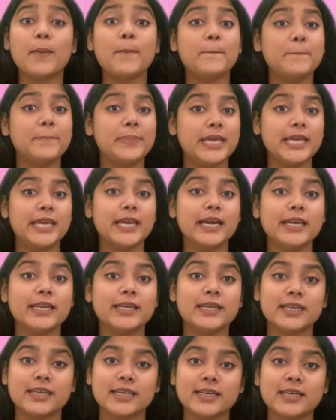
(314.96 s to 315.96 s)
bien.
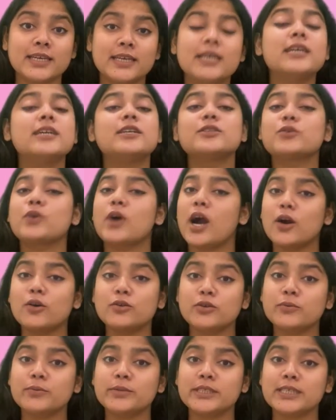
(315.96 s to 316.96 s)
So how
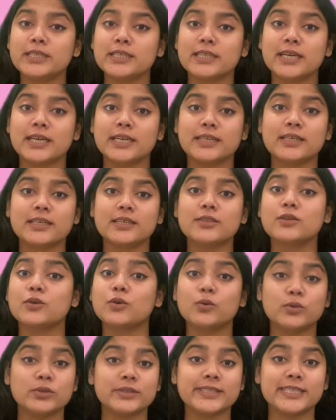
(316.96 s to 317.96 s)
do we say that? The
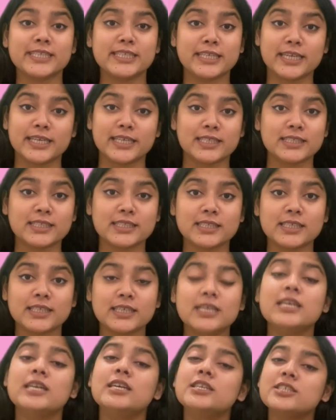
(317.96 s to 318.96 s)
whole sentence.
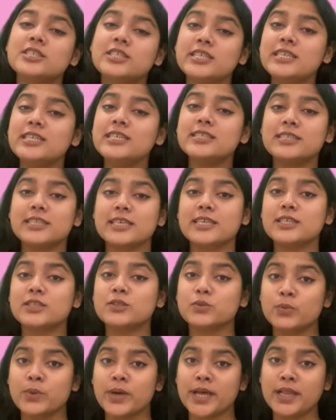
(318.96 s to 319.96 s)
She sings
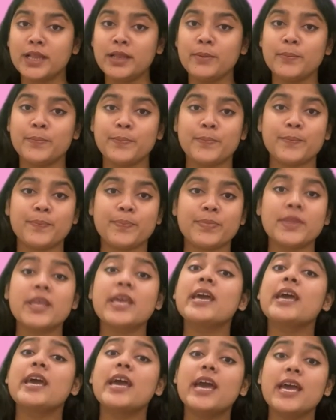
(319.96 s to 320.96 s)
well.
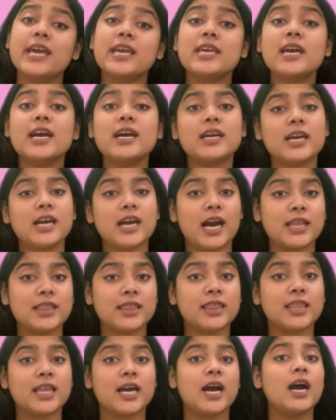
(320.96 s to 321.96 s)
Ella
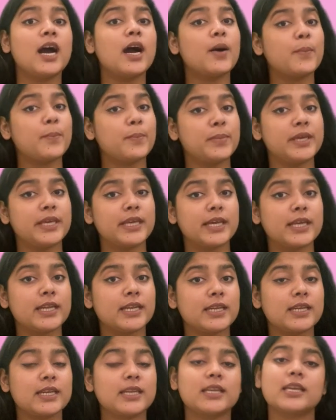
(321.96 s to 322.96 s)
canta
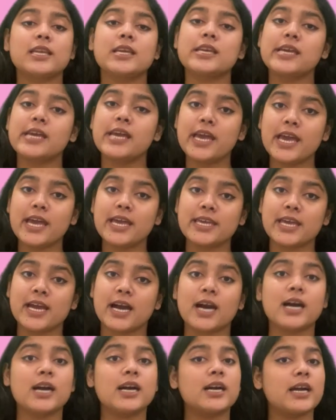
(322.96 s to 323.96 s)
bien.
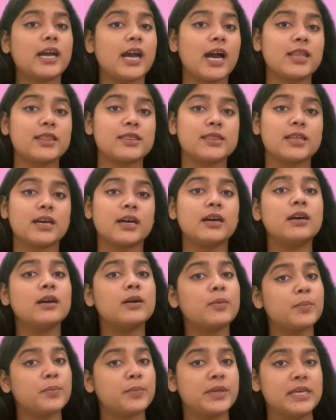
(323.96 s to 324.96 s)
Ella canta
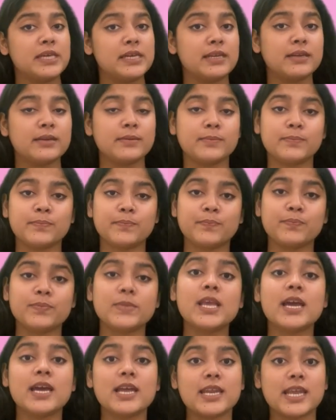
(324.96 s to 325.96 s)
bien.
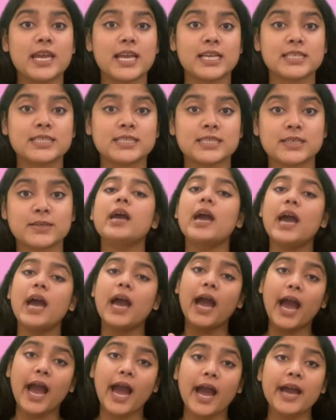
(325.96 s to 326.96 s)
Next.
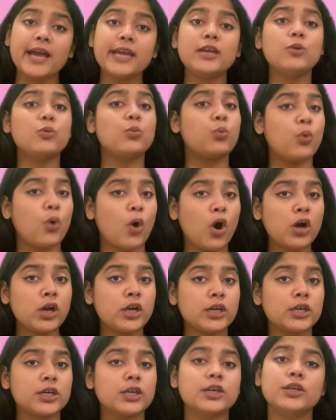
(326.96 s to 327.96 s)
I
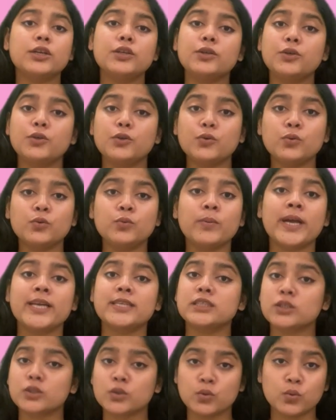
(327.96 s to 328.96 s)
walk to my
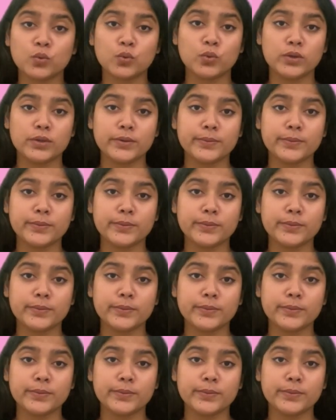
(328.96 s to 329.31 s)
school.